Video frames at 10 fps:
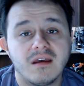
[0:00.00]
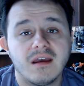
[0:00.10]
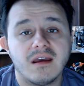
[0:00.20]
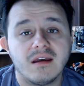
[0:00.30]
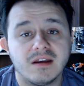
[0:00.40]

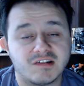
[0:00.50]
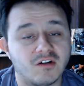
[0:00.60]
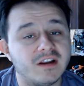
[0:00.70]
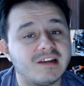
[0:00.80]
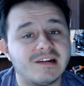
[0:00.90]
Certainly
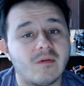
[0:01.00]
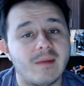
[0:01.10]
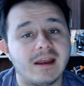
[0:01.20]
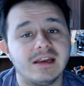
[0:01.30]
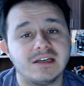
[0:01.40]
doesn't have a
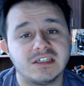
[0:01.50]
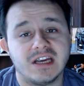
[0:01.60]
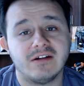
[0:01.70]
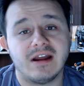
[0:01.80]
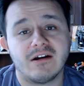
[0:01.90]
mandate to tear
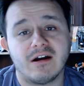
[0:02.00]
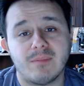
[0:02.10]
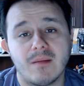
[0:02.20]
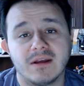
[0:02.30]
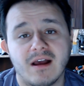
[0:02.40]
down our
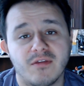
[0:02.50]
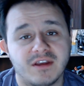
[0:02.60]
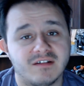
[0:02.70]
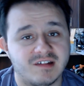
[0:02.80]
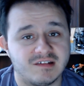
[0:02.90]
public healthcare
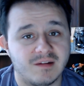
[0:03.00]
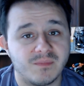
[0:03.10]
system.